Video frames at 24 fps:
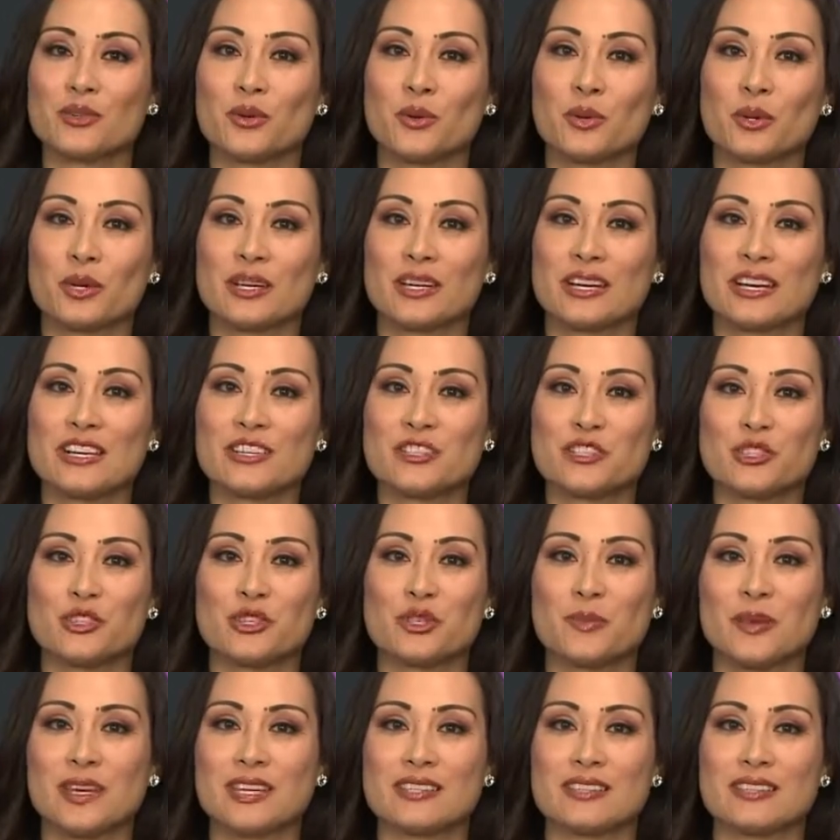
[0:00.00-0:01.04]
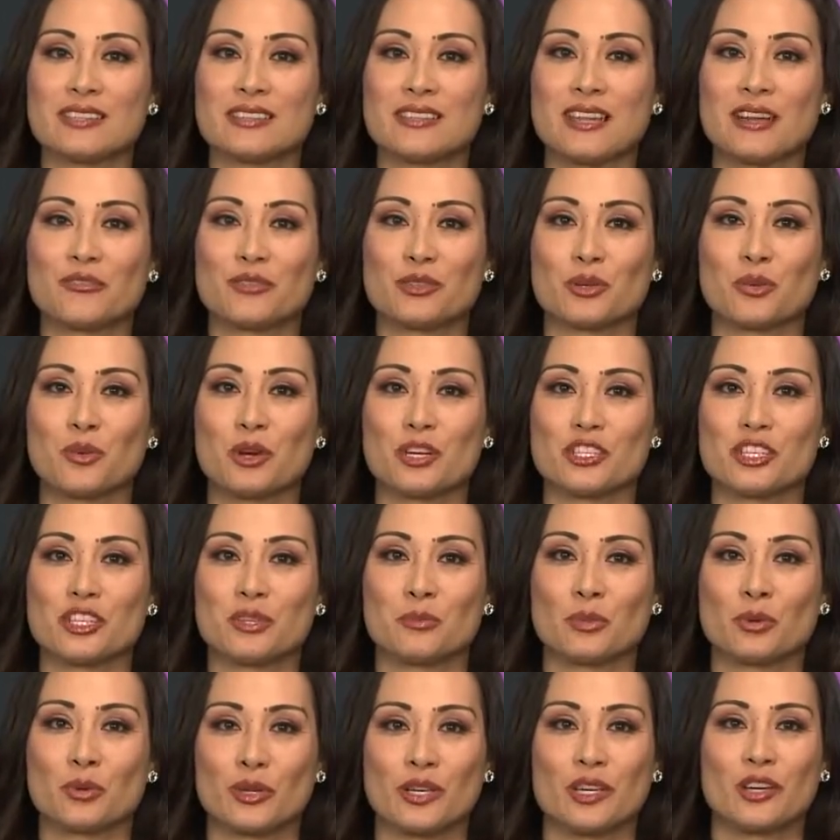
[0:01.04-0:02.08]
to organize your spaces after
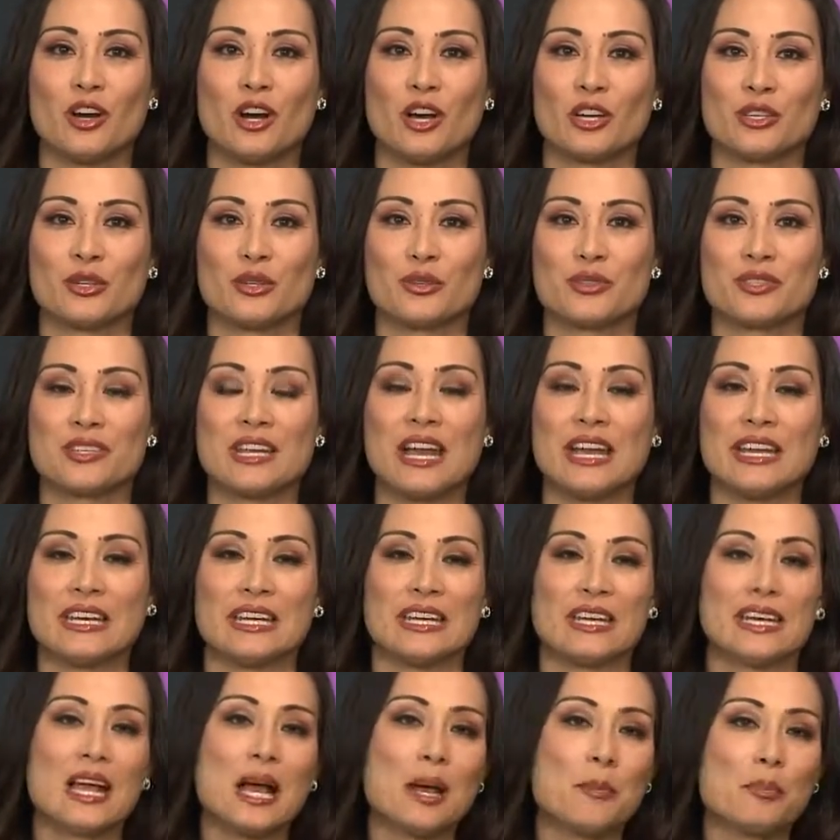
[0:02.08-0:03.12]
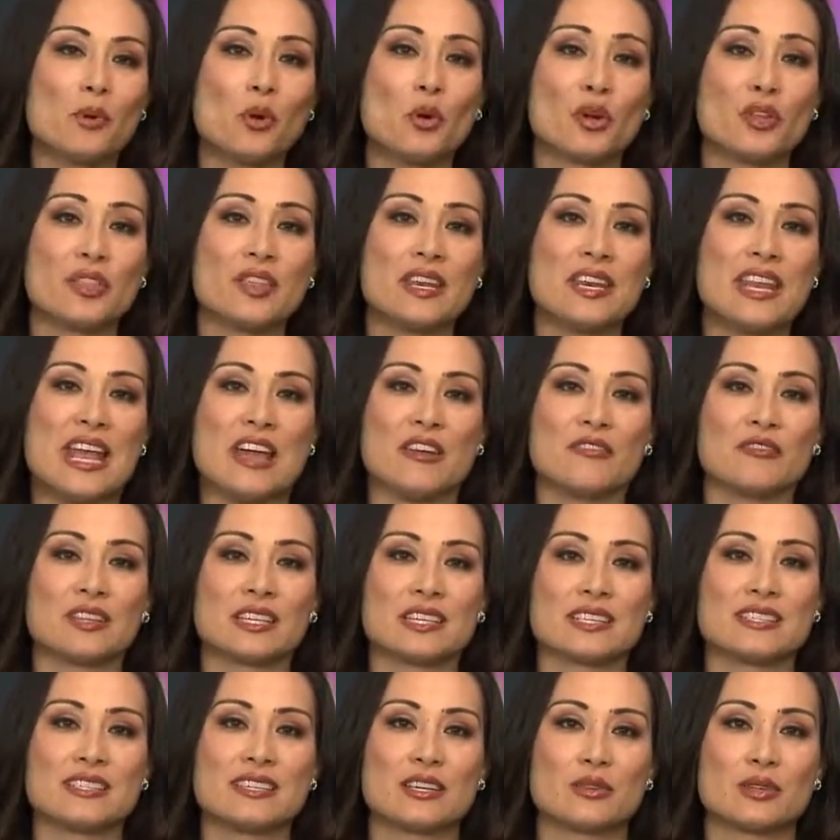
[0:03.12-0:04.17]
watching Marie Kondo's Tidying Up or the
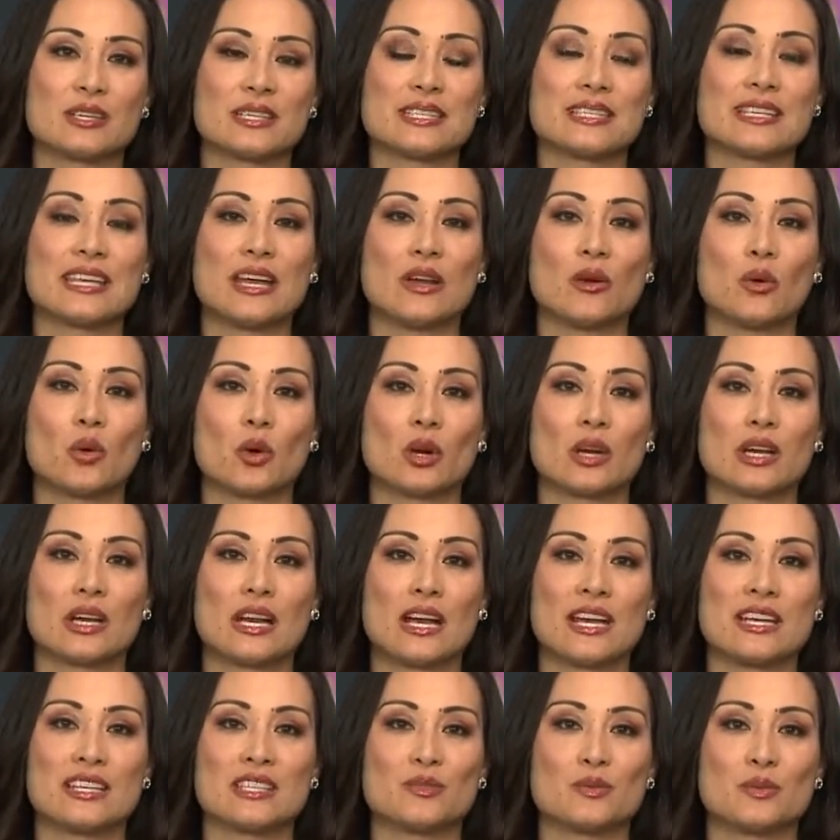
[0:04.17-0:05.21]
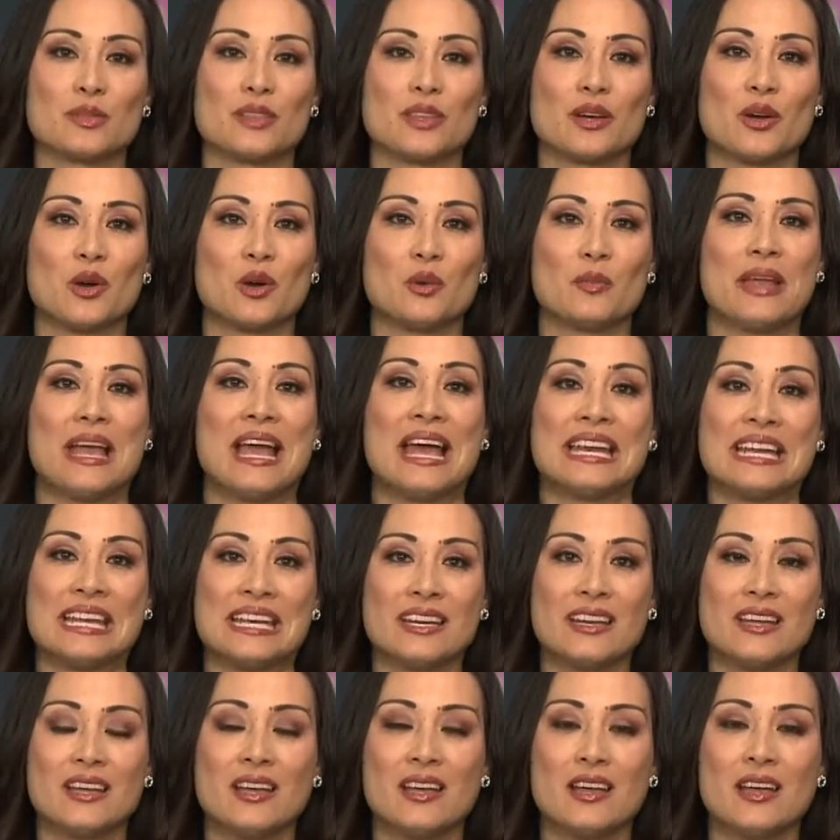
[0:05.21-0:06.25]
Netflix series Get Organized with the Home Edit,